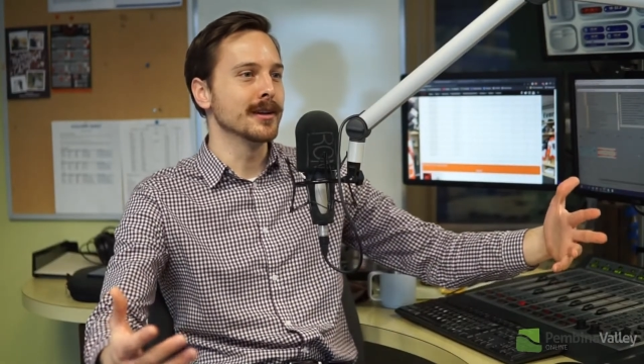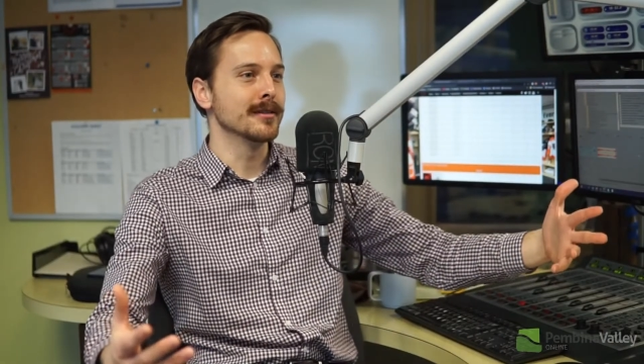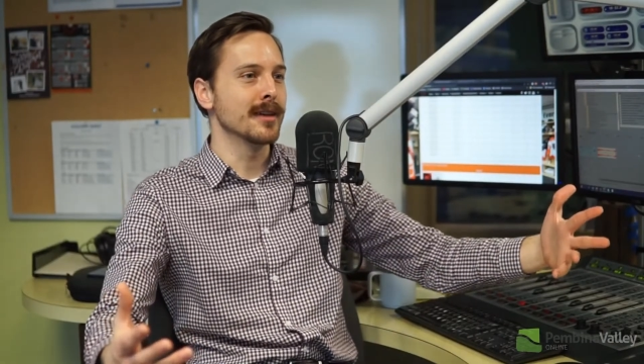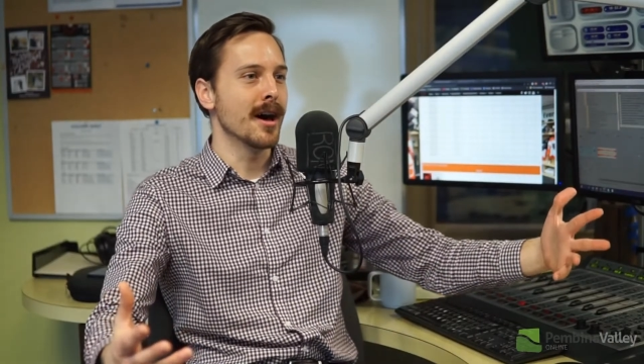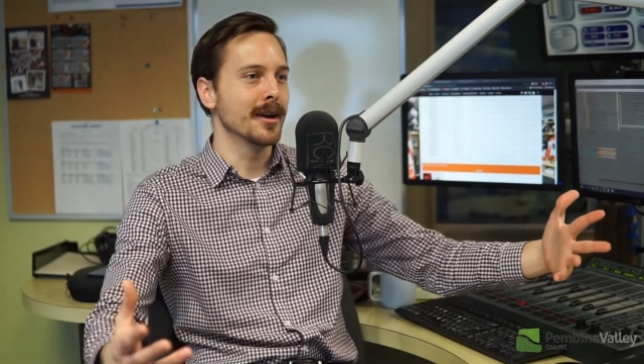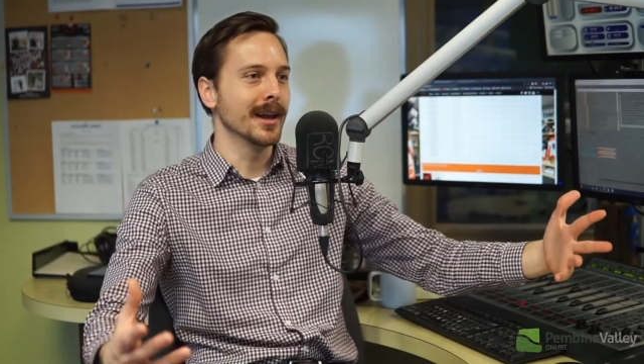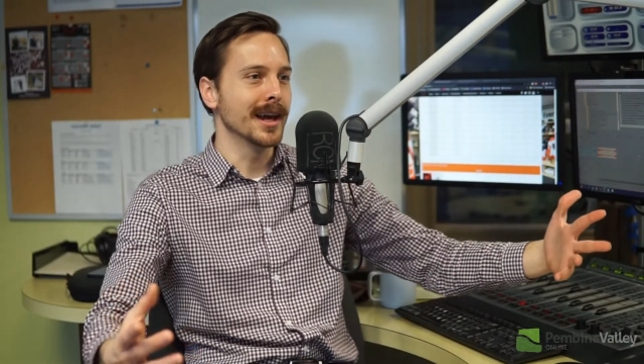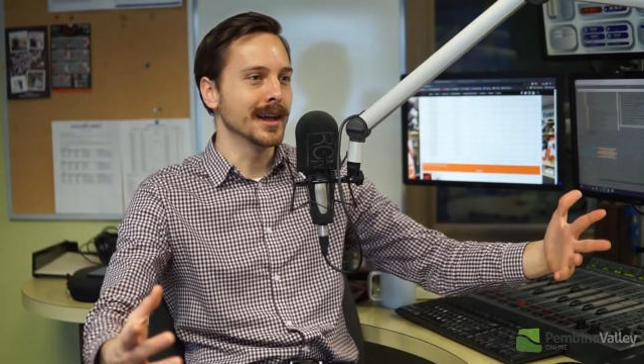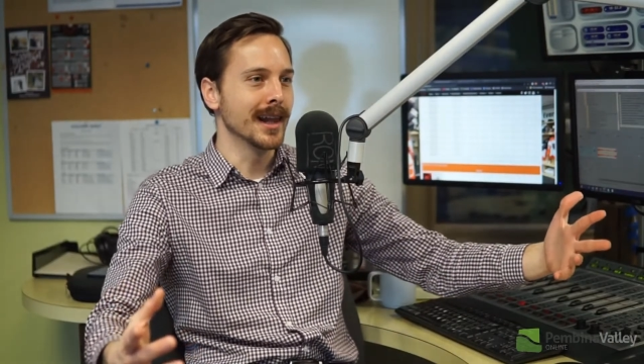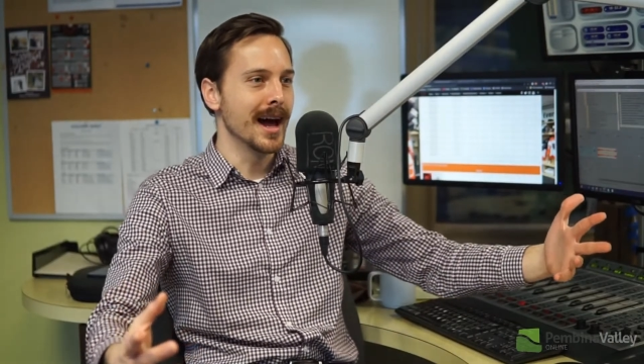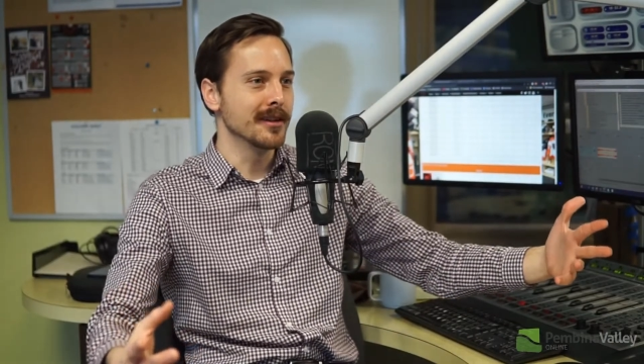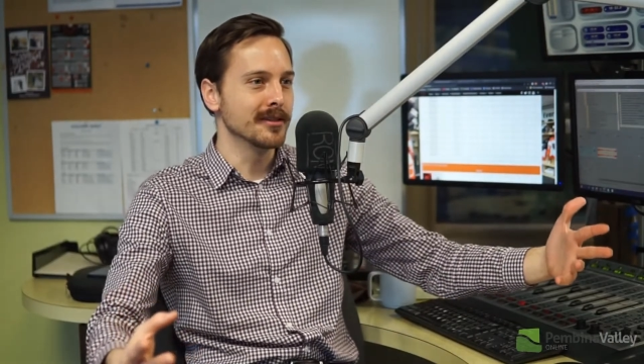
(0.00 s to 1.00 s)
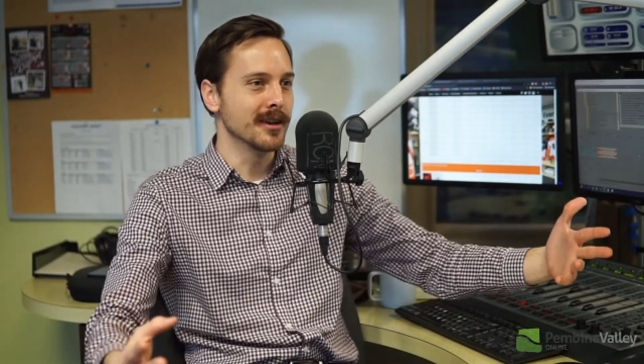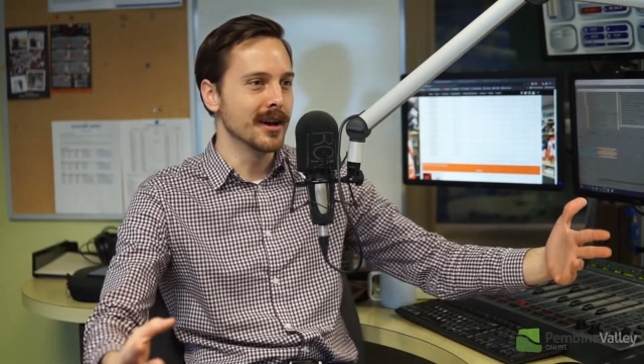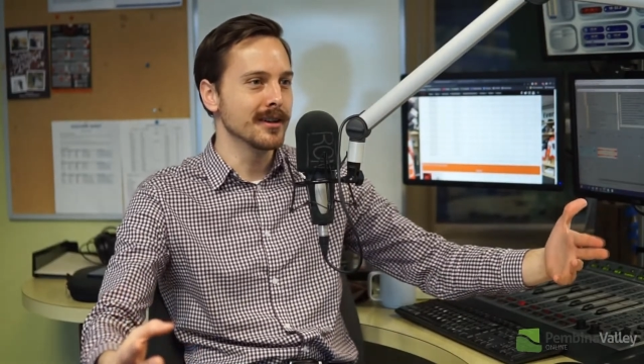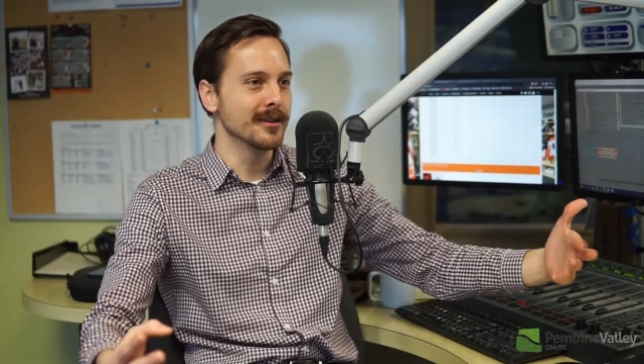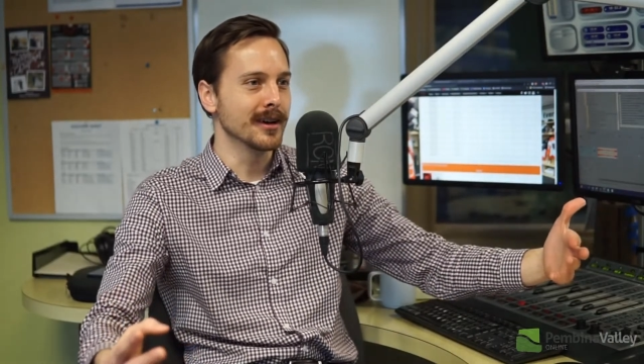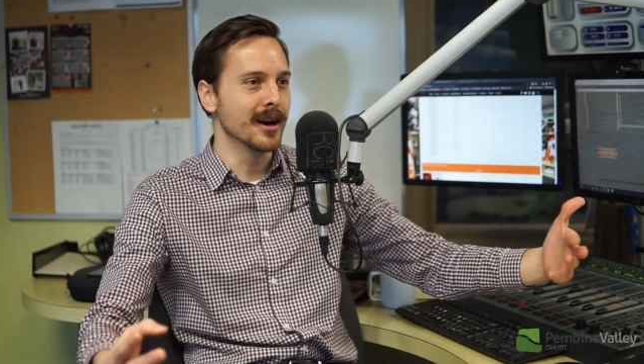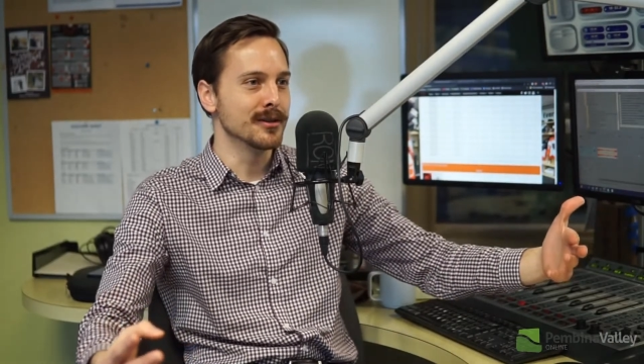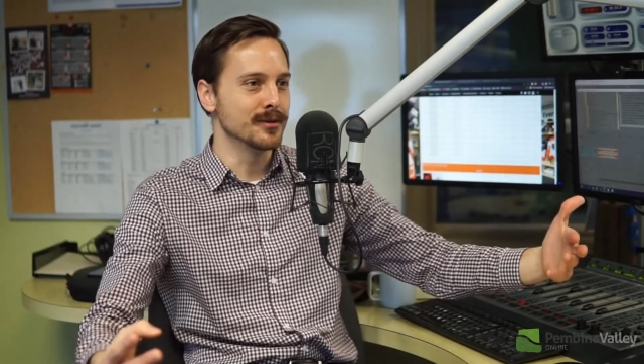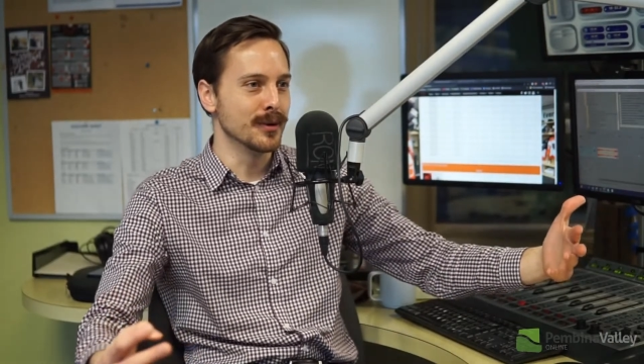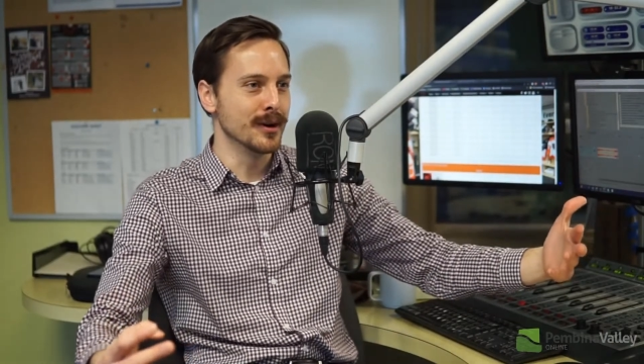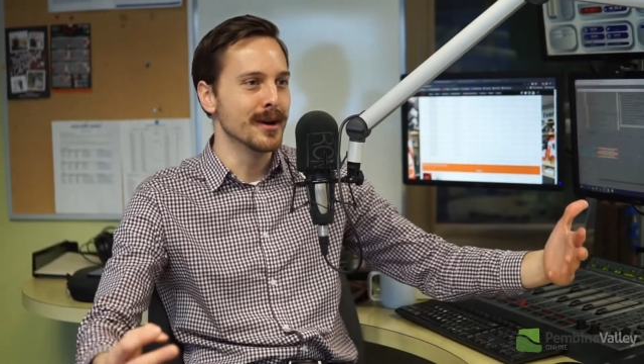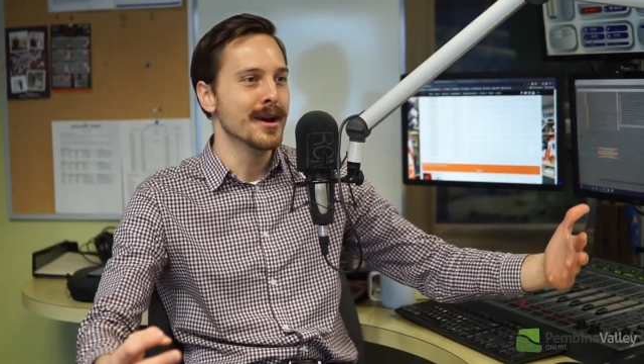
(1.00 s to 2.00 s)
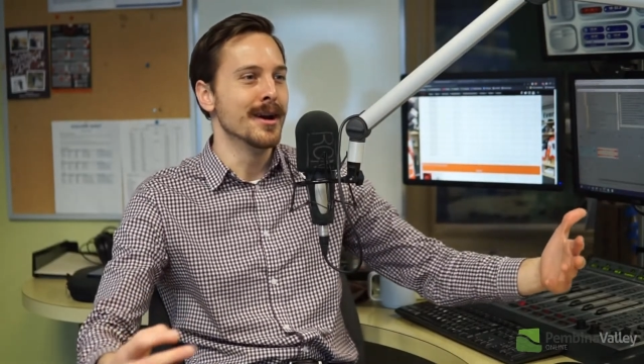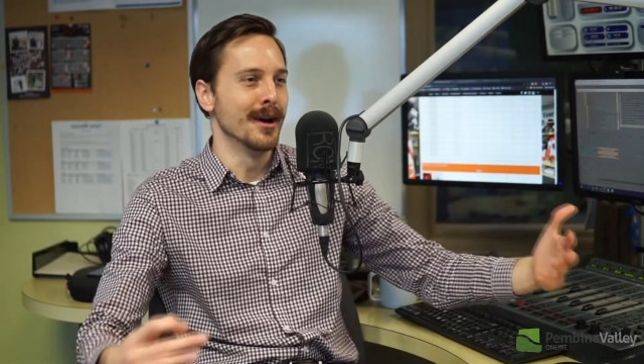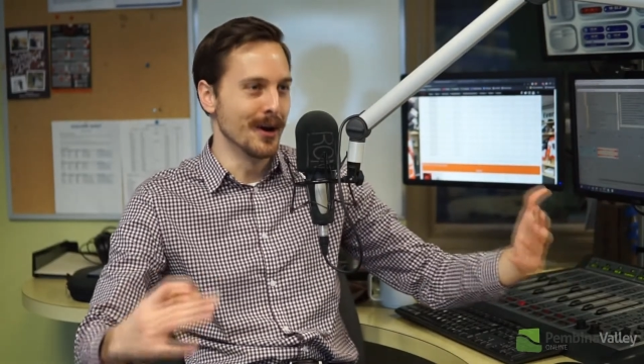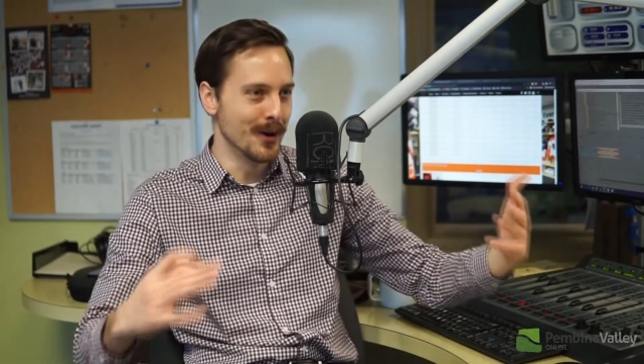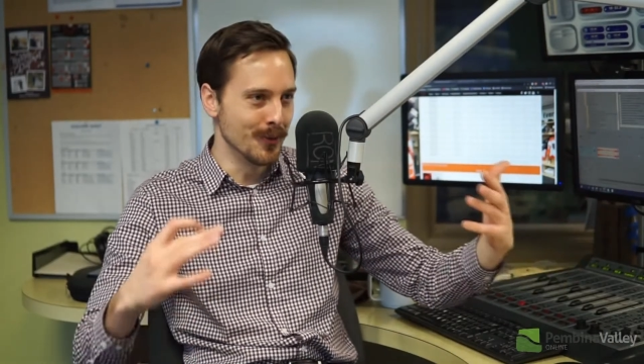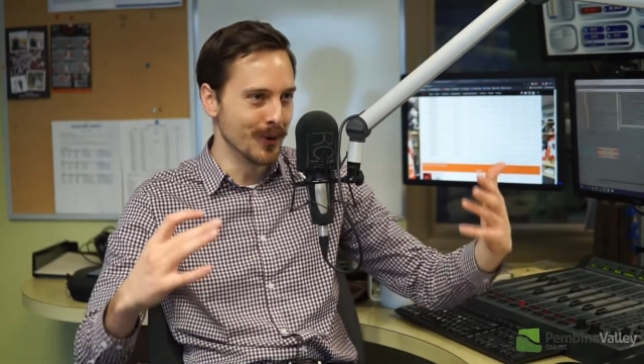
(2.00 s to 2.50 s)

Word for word: and it sounded like last night you guys were uh,